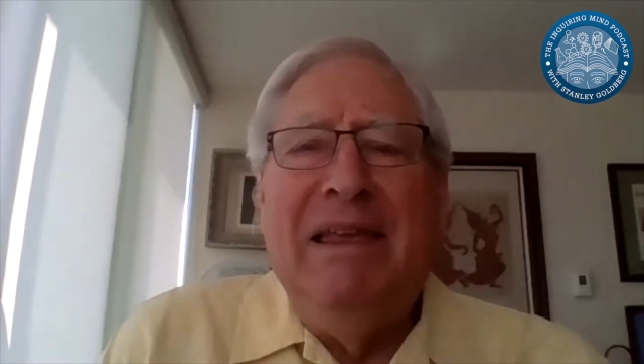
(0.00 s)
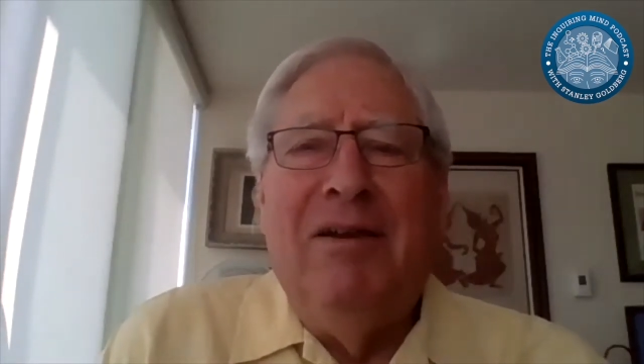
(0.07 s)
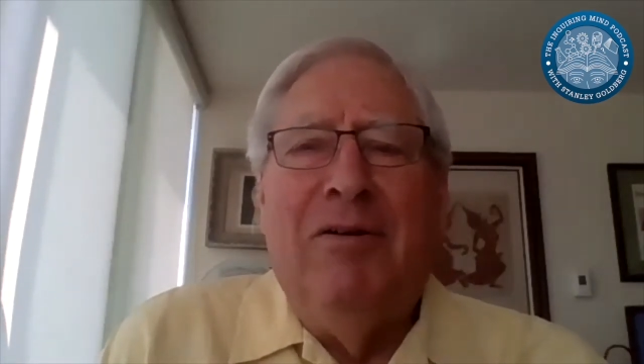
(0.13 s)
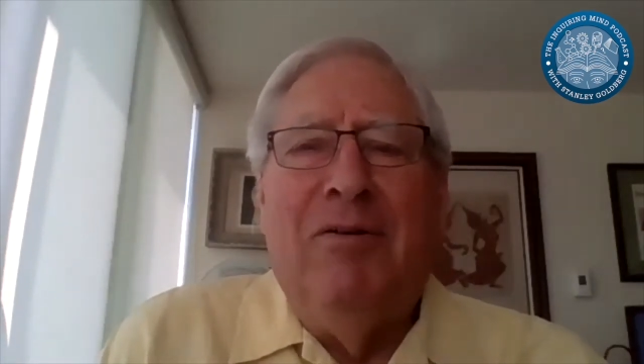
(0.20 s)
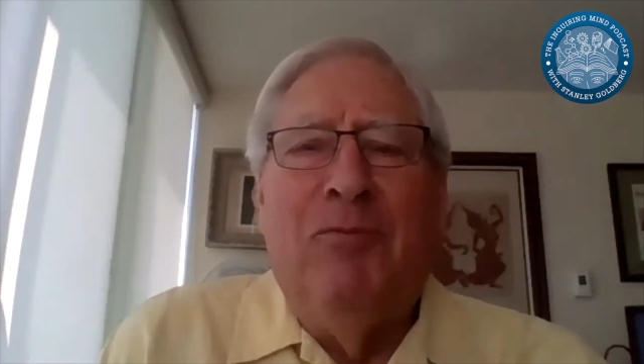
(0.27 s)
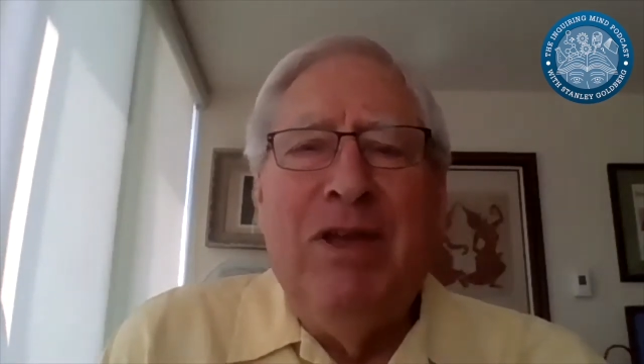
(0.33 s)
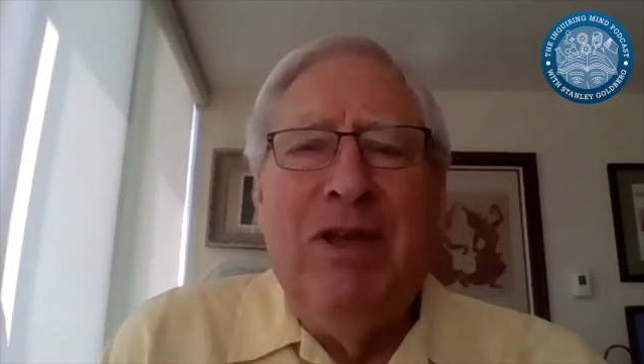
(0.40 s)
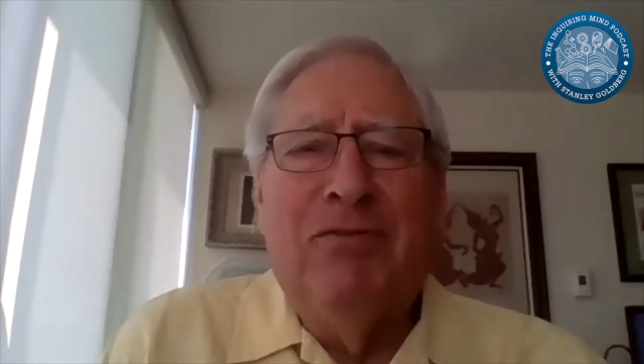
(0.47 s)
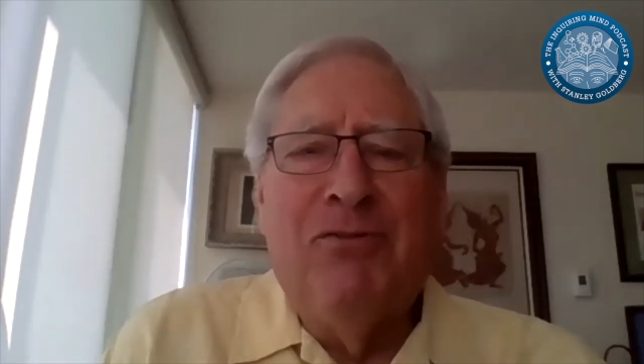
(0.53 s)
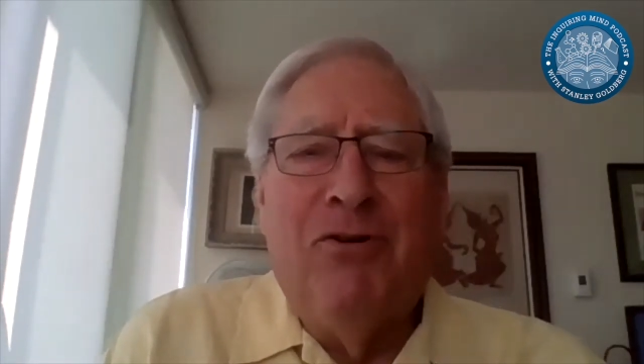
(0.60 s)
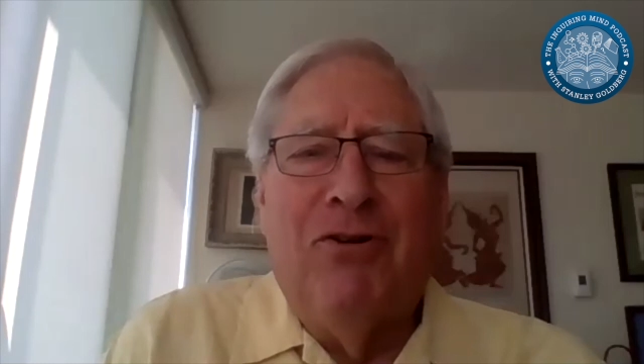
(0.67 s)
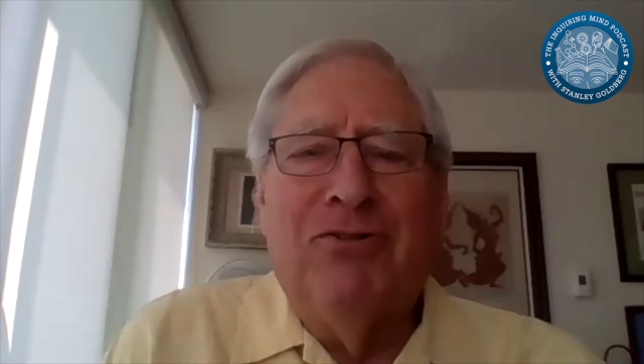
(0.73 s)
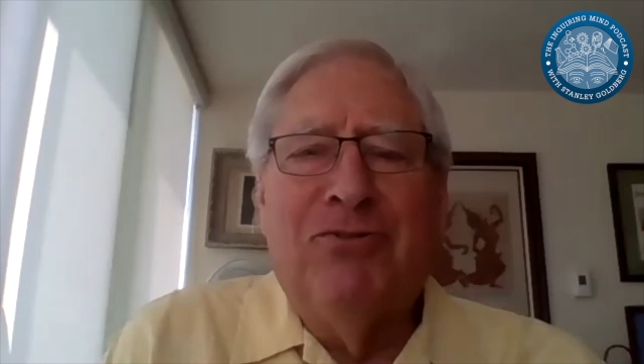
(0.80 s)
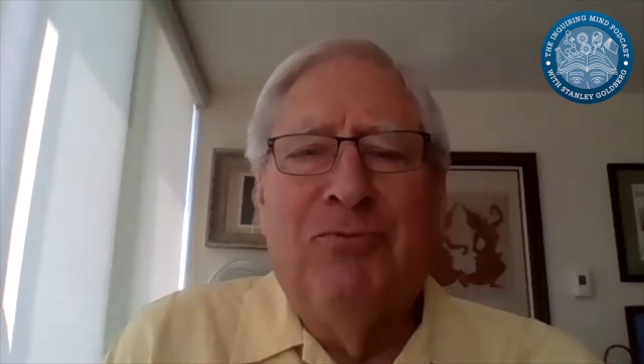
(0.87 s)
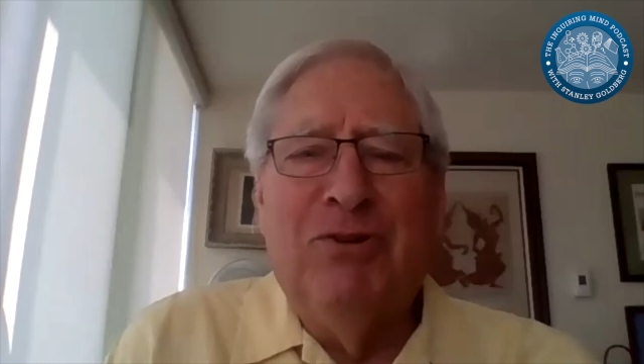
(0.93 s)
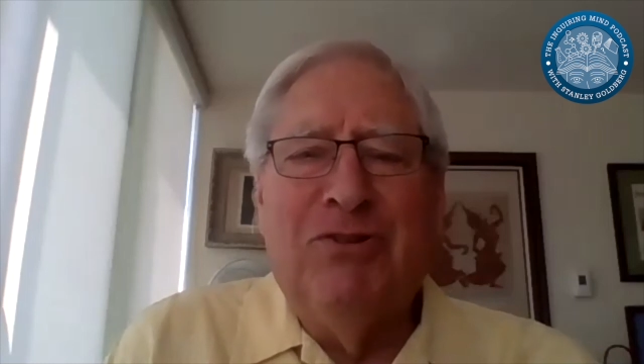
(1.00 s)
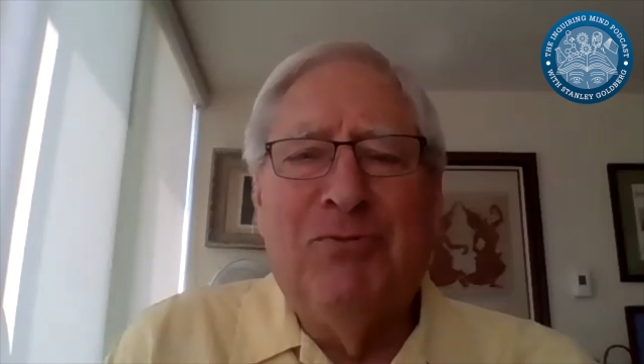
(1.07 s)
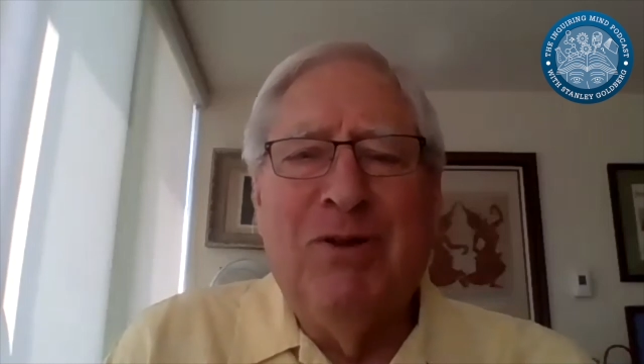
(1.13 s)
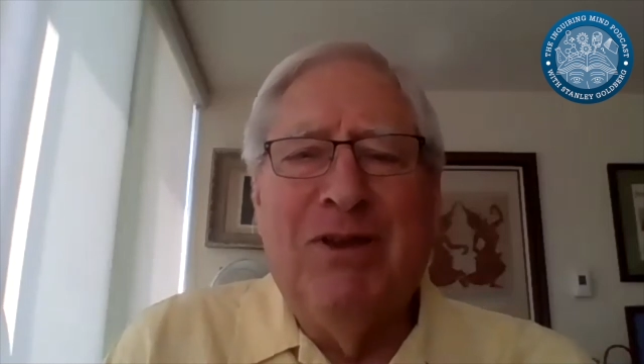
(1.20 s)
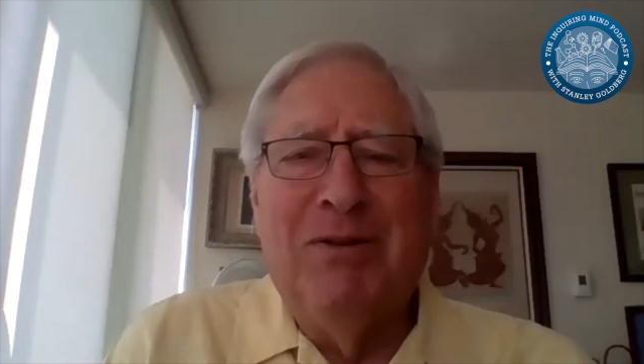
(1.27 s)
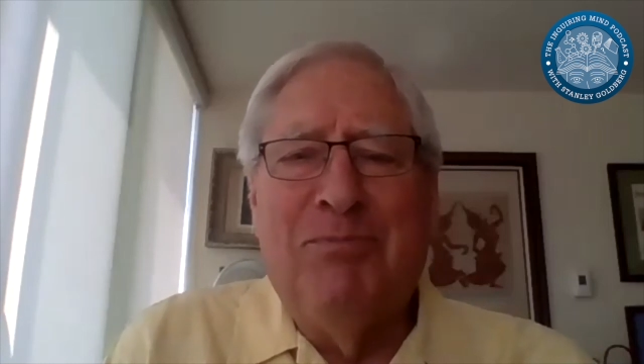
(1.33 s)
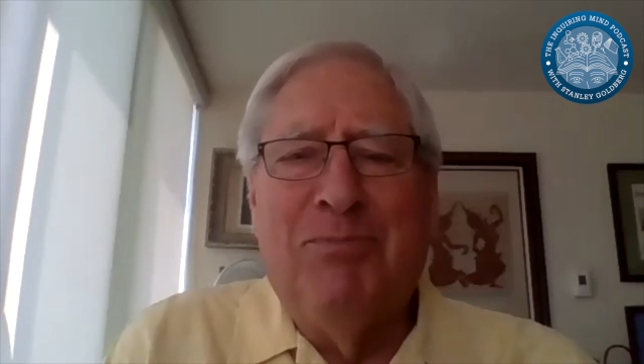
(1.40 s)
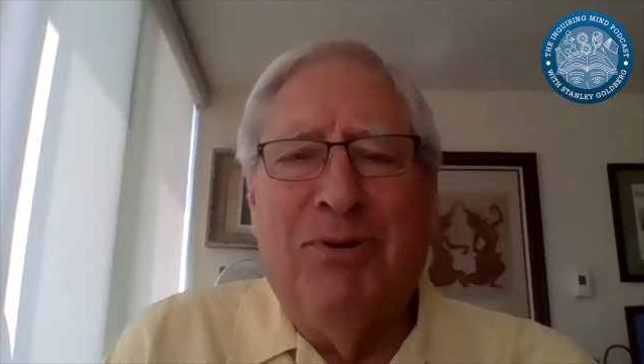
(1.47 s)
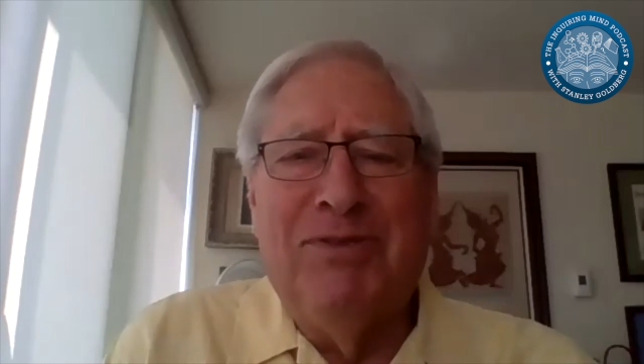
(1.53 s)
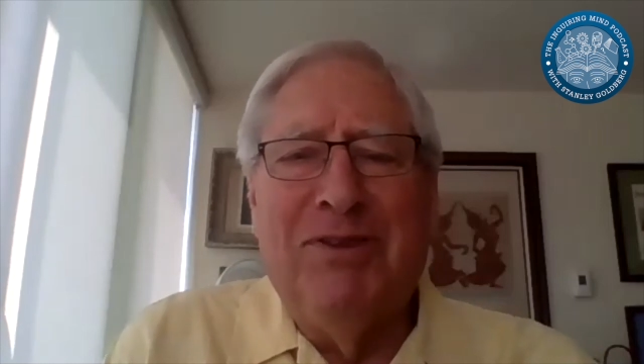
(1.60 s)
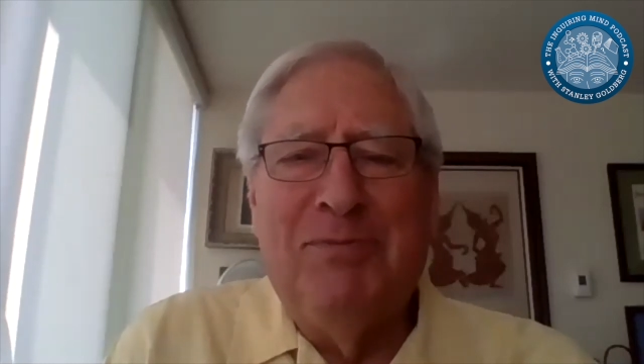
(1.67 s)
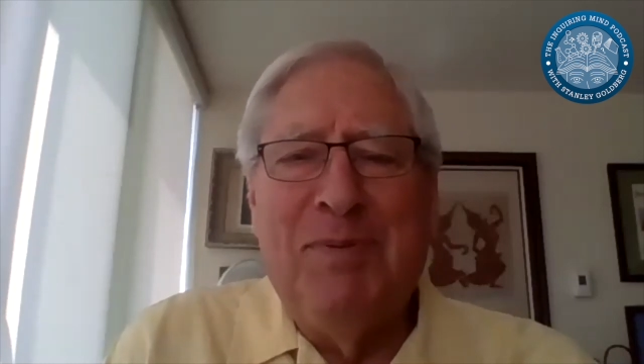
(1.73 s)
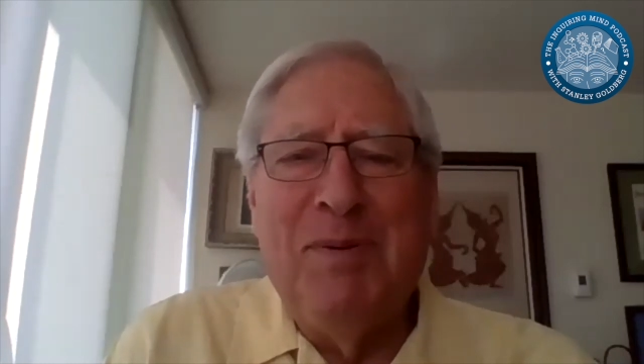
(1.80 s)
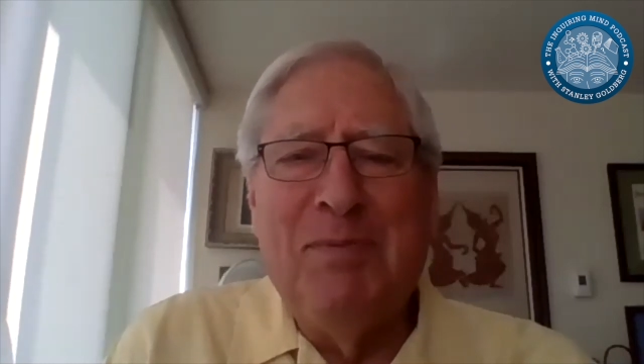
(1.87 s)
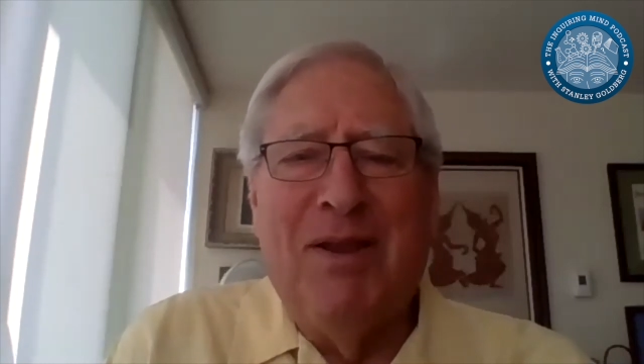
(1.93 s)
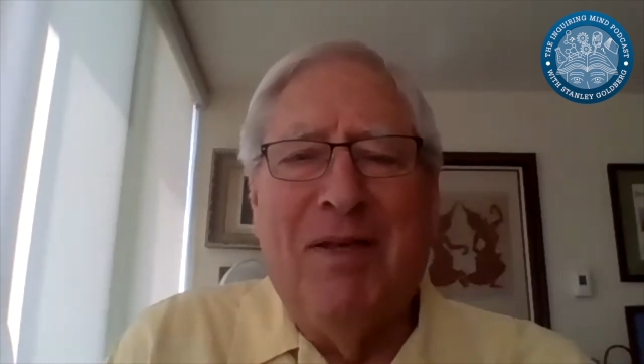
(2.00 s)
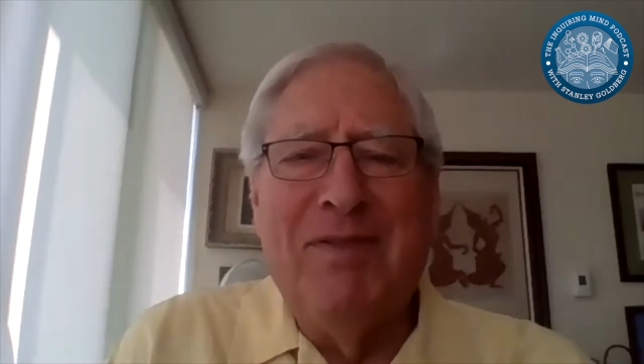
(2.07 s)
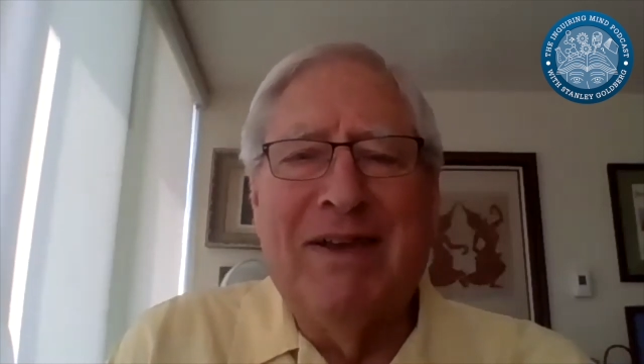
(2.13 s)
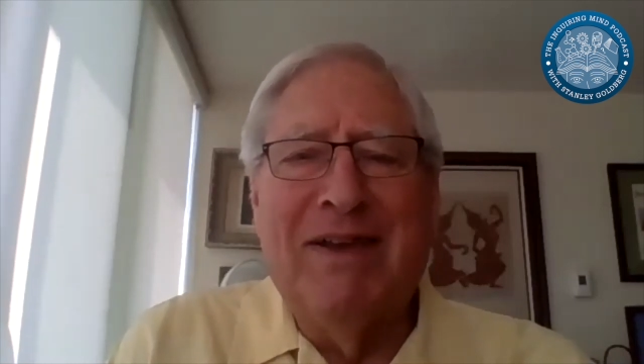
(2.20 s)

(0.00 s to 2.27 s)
we of course wish we could put these people on the